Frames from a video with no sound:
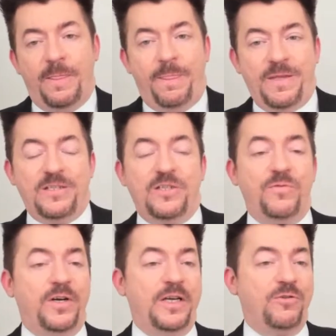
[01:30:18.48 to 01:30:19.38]
This is
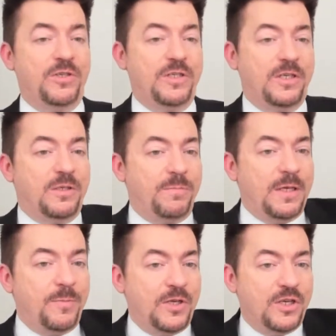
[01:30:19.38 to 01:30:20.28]
very interesting to me
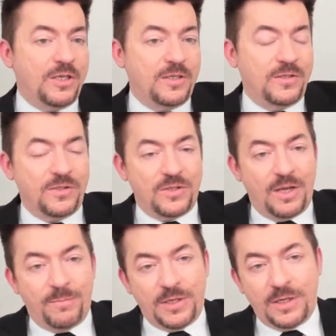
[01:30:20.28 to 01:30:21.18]
because I'm
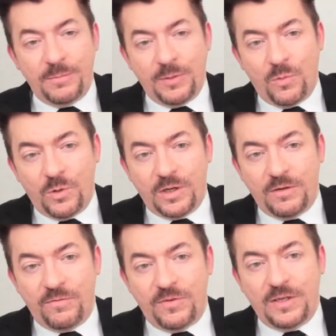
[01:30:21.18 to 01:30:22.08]
becoming more
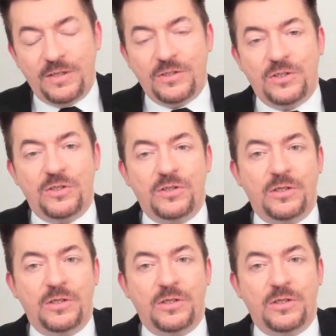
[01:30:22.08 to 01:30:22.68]
convinced